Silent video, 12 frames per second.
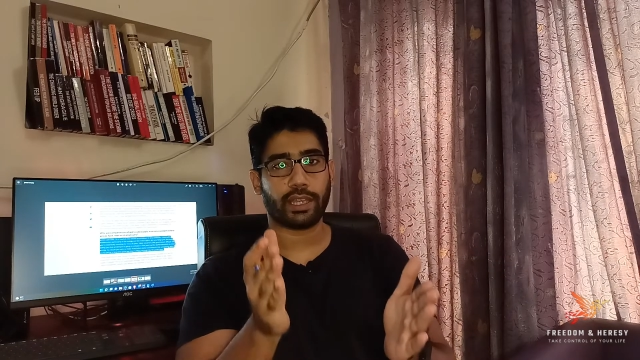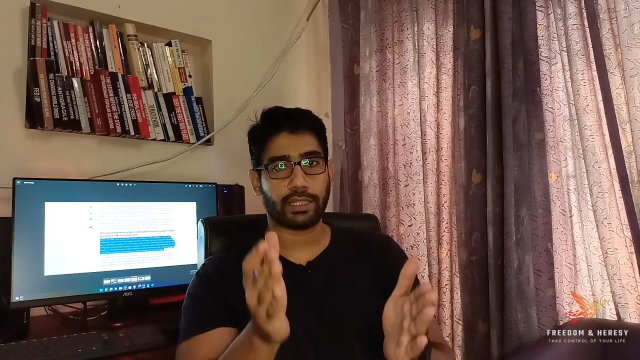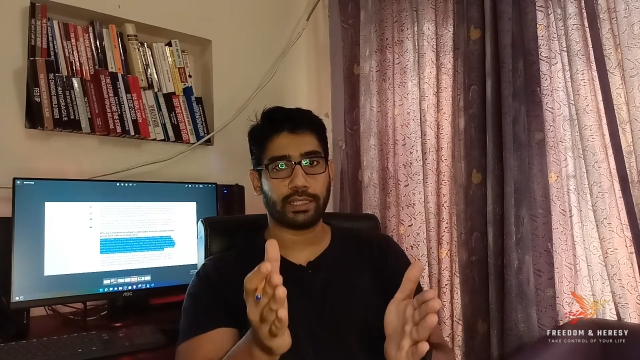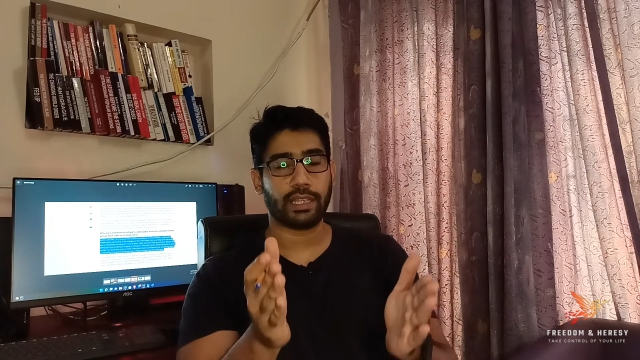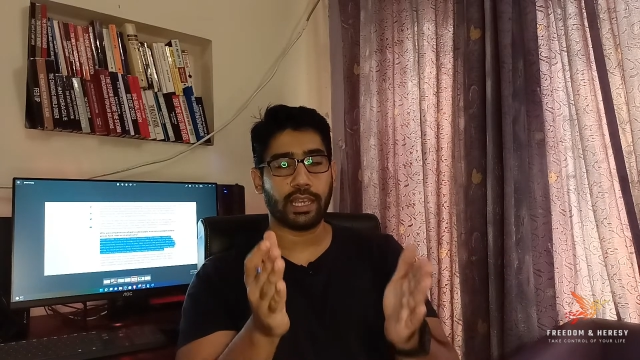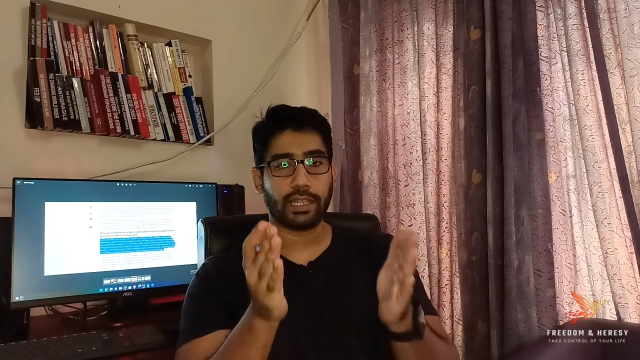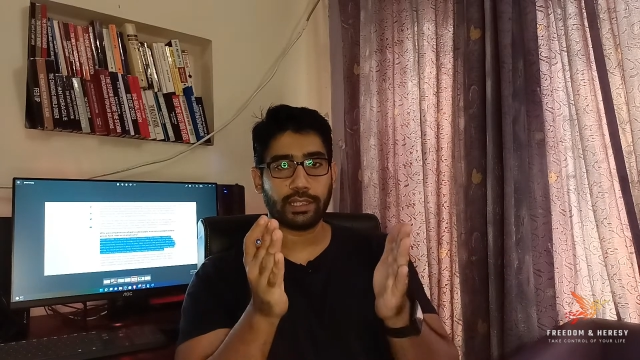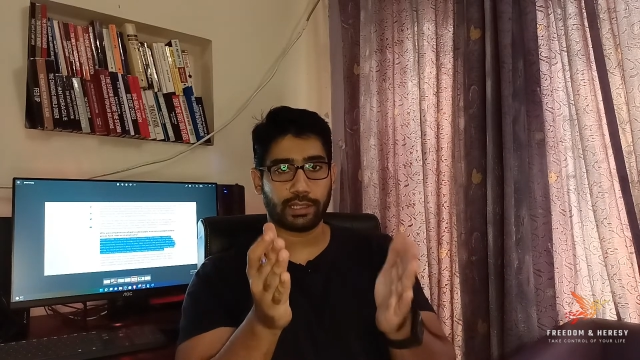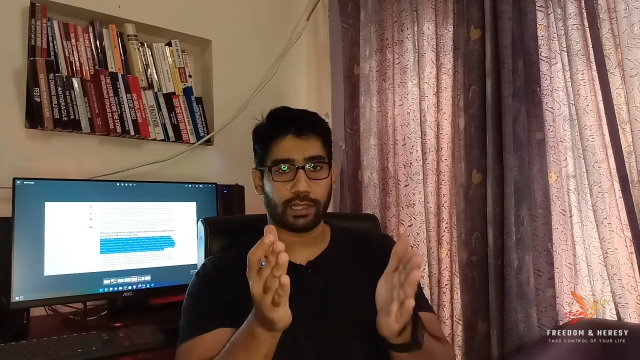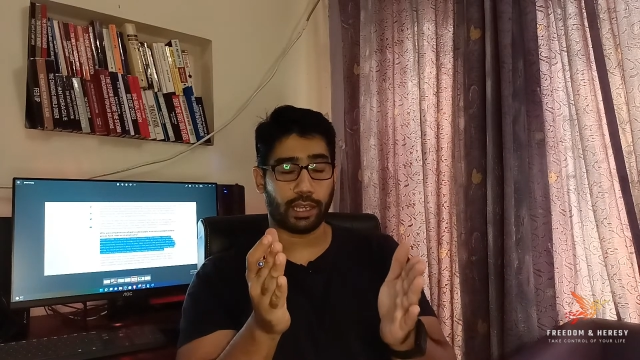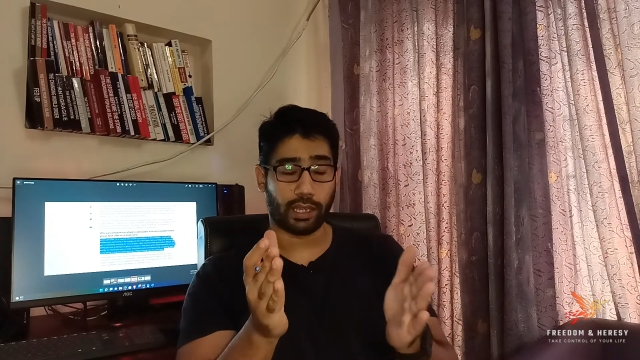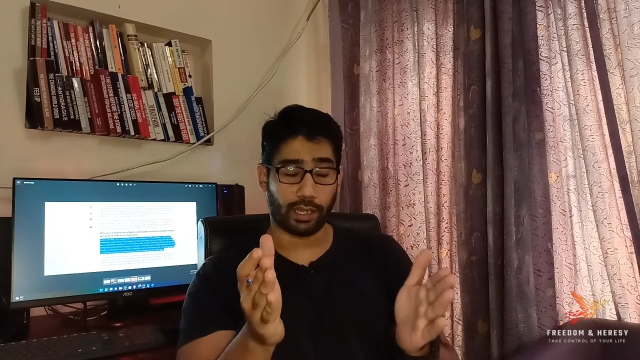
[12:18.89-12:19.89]

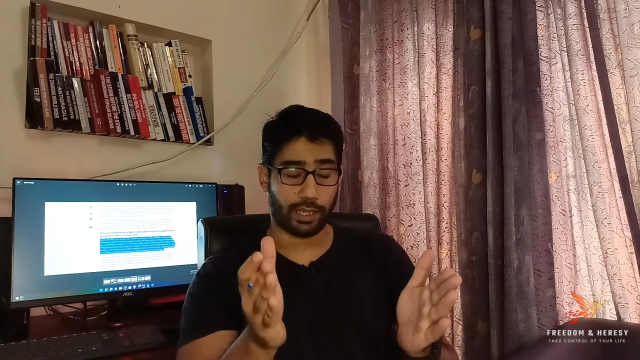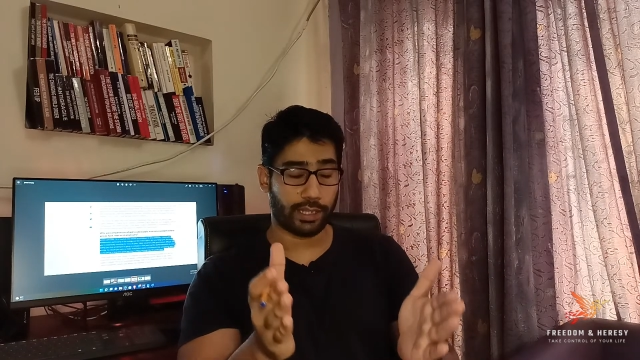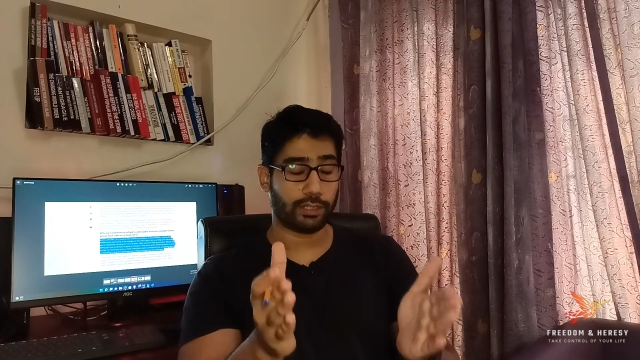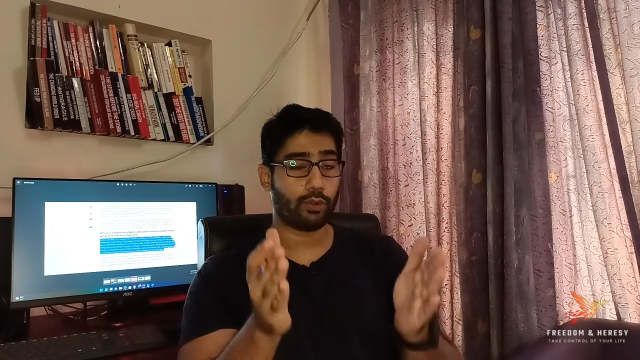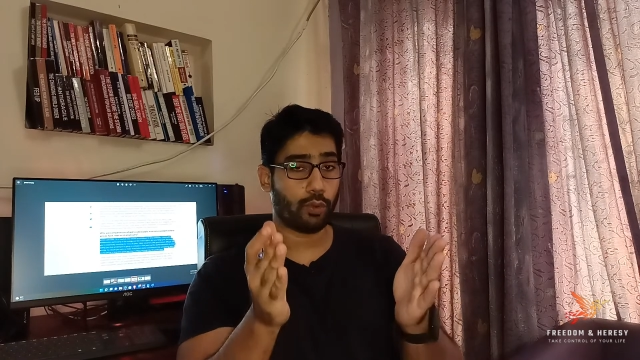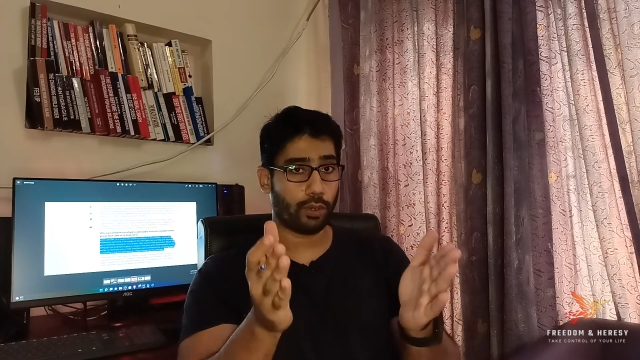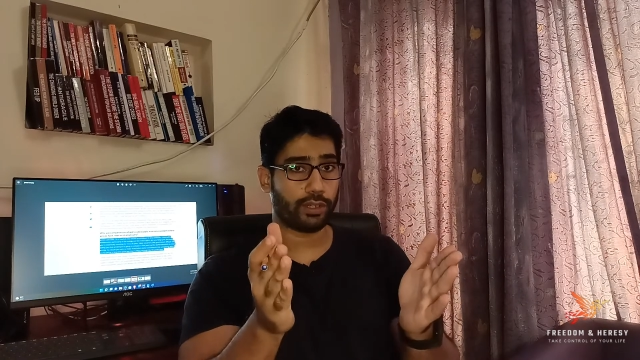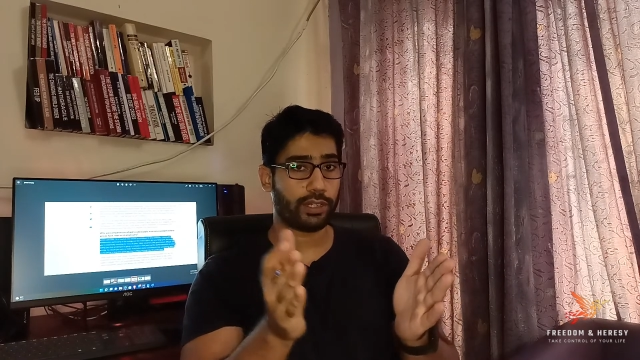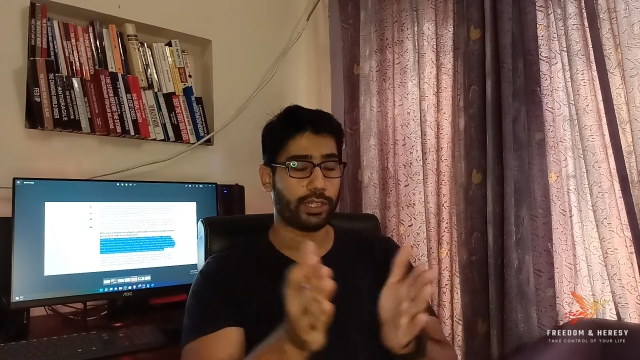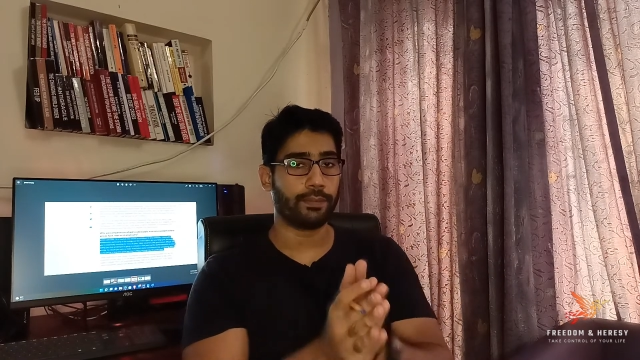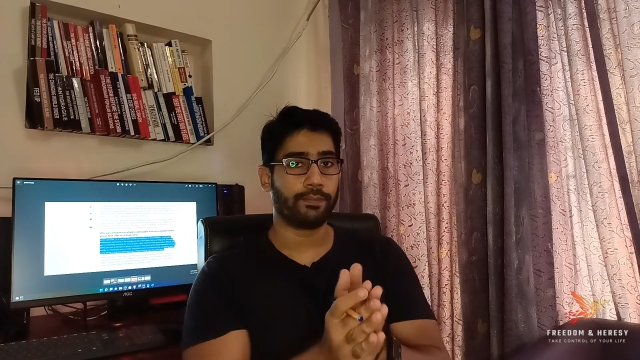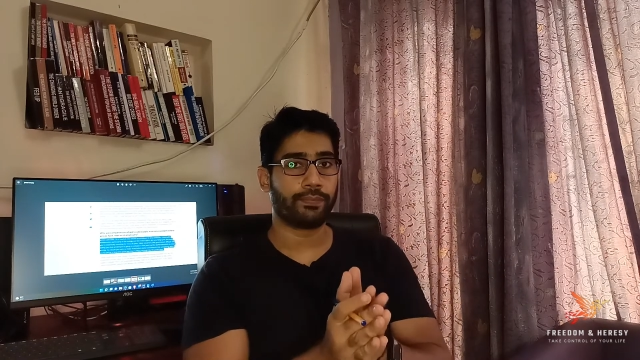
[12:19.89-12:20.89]
in quantity.